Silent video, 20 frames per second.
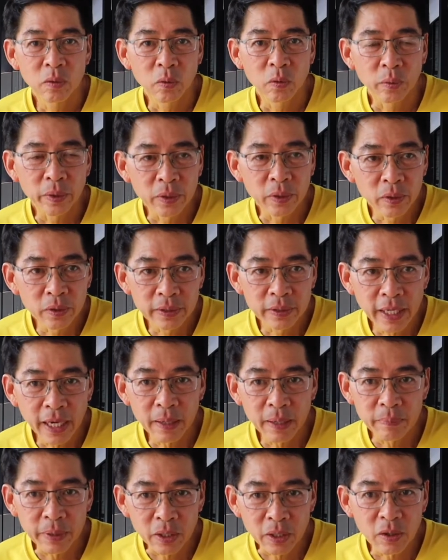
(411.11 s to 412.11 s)
We go
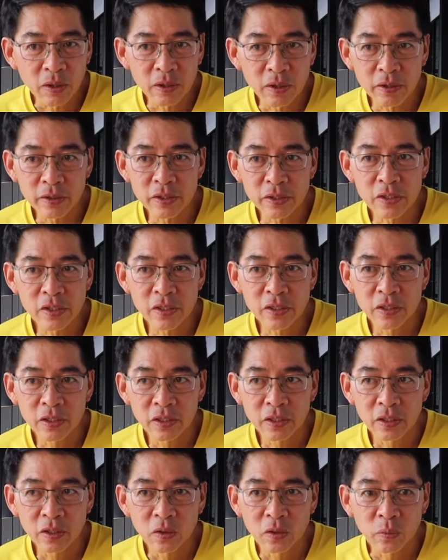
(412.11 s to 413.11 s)
there because
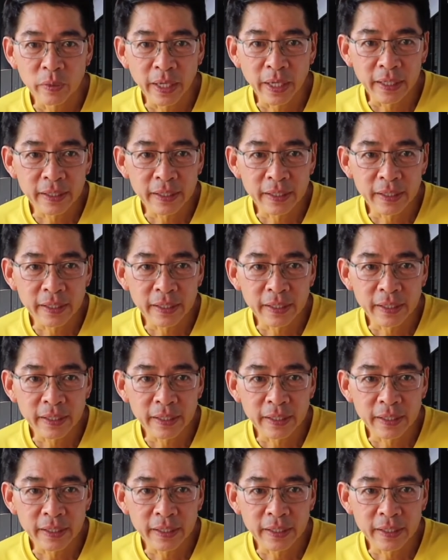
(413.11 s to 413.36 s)
we